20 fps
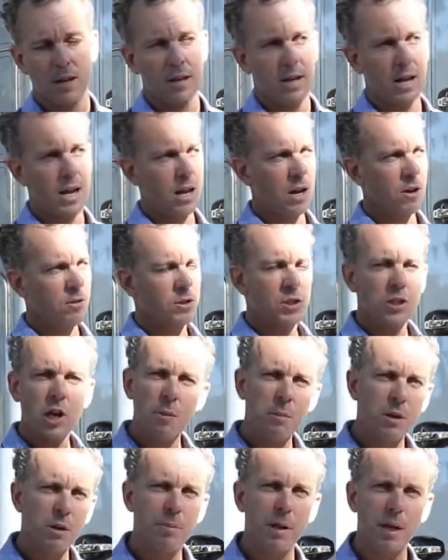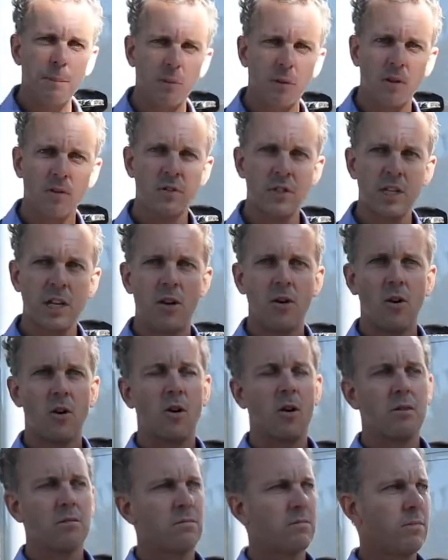Now so many people have said,
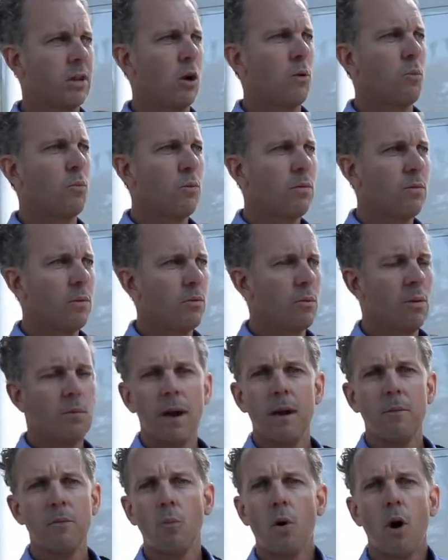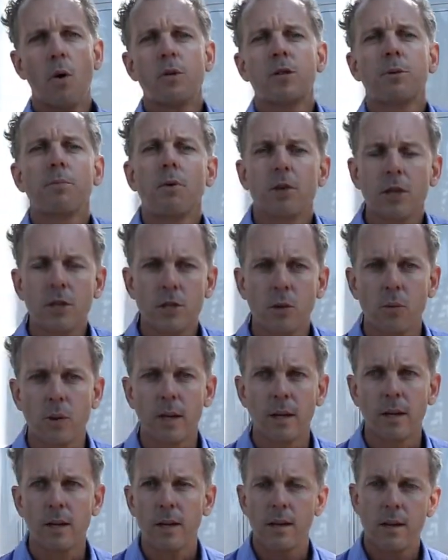oh, you know, why would you bother doing